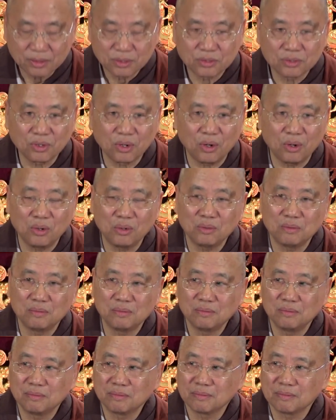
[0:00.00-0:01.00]

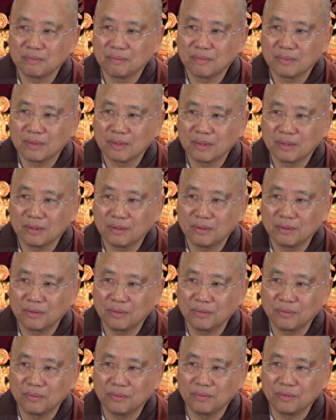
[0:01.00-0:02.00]
So,
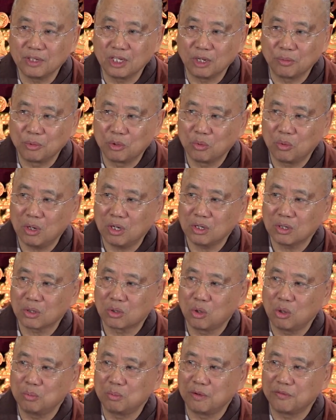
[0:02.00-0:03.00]
if you want to
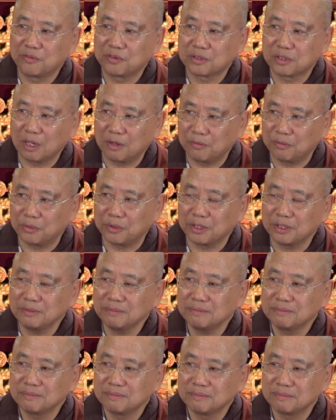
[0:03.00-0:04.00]
cope with
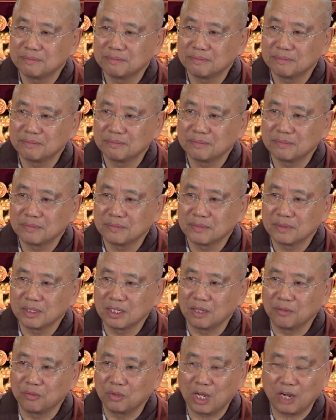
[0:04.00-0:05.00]
suffering,
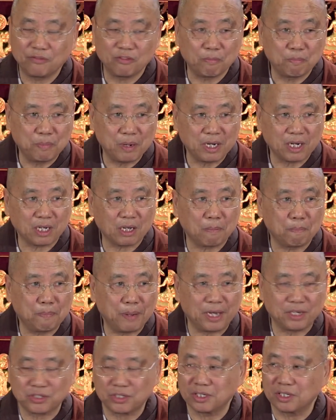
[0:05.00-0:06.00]
if you have a better
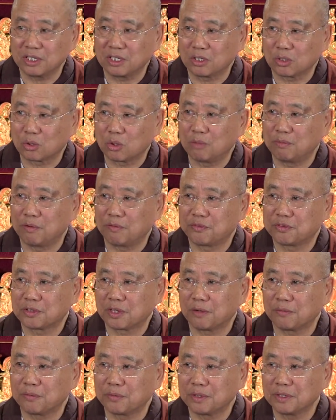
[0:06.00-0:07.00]
capacity to cope with
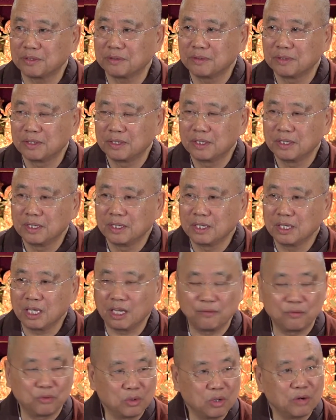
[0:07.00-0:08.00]
suffering,
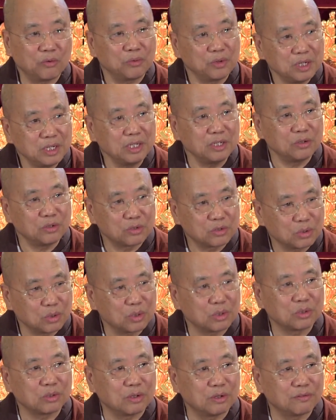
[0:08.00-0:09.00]
if you are really in
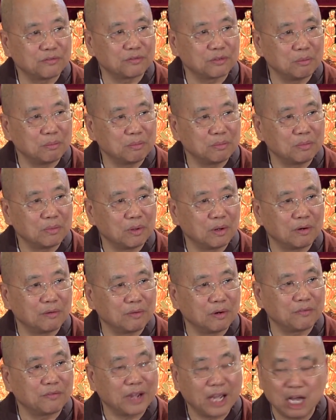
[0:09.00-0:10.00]
search
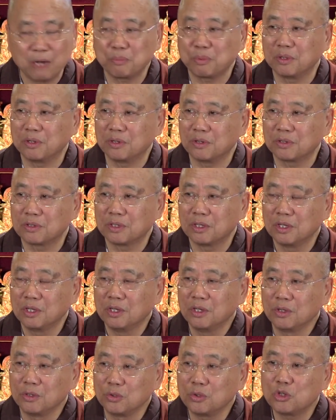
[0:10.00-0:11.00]
of happiness,
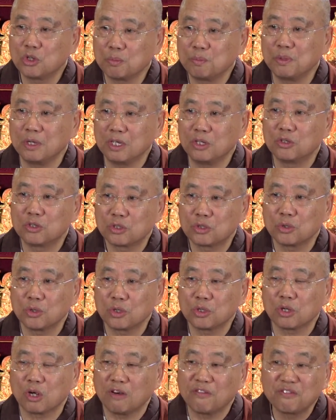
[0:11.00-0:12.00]
you should be in
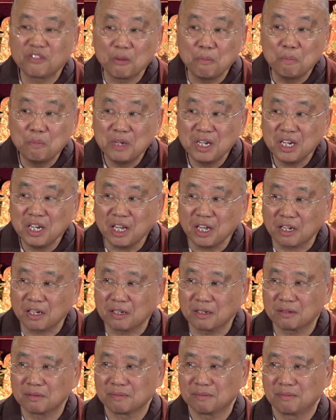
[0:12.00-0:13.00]
search of the
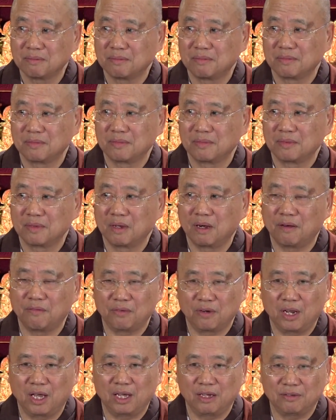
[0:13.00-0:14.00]
meaning
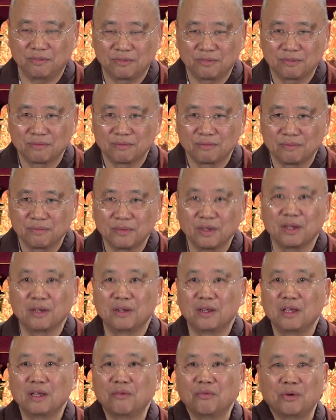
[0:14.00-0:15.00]
of life.
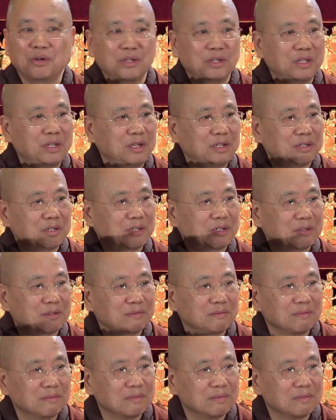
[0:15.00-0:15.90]
And here's what it is.